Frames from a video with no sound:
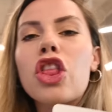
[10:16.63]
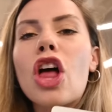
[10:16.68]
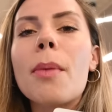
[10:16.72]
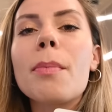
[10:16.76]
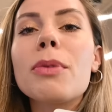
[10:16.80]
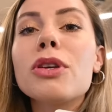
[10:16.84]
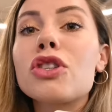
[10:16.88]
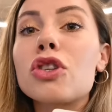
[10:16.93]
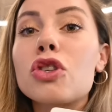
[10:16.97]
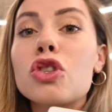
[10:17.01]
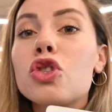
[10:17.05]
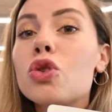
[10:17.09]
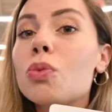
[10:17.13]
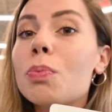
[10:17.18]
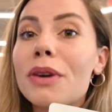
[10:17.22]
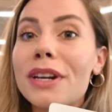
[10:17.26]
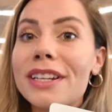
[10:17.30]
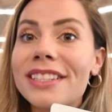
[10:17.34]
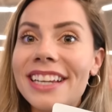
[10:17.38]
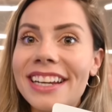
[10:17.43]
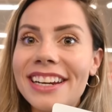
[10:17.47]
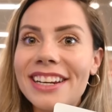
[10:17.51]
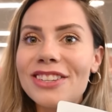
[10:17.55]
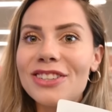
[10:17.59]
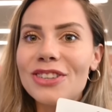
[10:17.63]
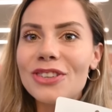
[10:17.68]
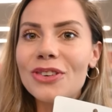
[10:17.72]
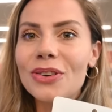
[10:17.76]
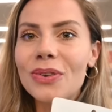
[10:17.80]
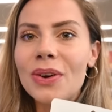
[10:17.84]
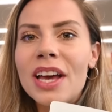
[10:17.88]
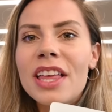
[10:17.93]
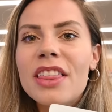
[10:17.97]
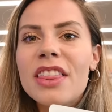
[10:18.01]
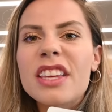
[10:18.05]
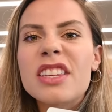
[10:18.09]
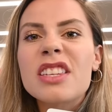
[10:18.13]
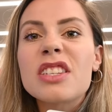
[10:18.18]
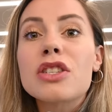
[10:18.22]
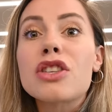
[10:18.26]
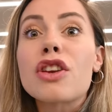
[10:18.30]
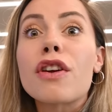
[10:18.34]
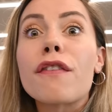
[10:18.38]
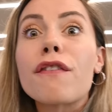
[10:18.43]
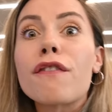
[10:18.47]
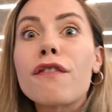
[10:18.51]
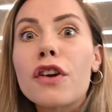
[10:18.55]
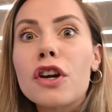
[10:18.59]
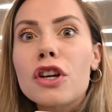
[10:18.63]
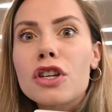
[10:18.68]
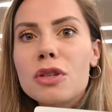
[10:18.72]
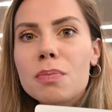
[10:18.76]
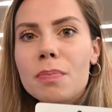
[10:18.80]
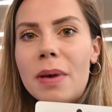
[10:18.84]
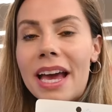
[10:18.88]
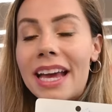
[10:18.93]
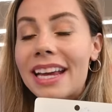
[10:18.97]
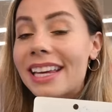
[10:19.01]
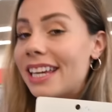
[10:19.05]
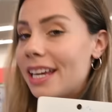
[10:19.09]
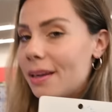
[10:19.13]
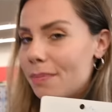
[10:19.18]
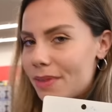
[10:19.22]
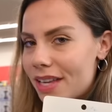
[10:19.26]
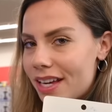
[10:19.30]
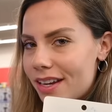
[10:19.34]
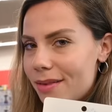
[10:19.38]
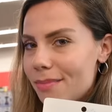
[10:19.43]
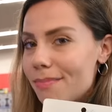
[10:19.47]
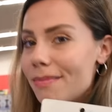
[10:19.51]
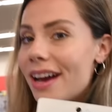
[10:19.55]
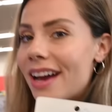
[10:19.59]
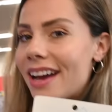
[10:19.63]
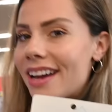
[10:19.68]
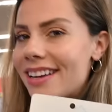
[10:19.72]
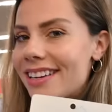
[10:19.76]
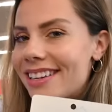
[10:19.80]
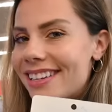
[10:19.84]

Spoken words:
llamas are super excited too. This is their first pet, keep that in mind.